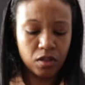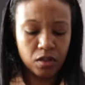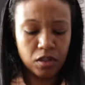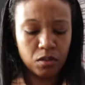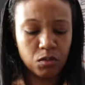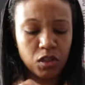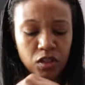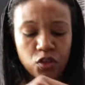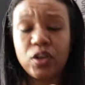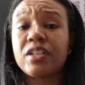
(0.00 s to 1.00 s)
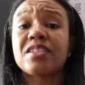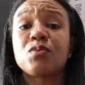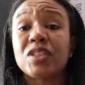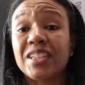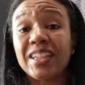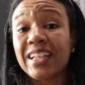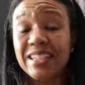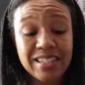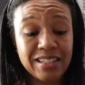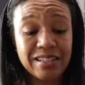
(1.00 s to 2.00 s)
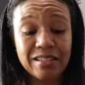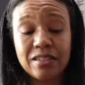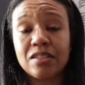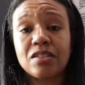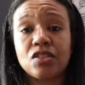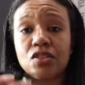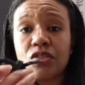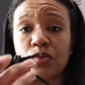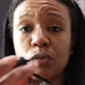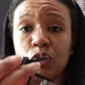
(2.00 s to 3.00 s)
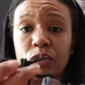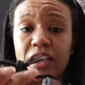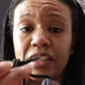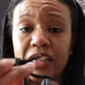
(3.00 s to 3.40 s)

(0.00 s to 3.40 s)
Um, nothing crazy with the laces, just normal black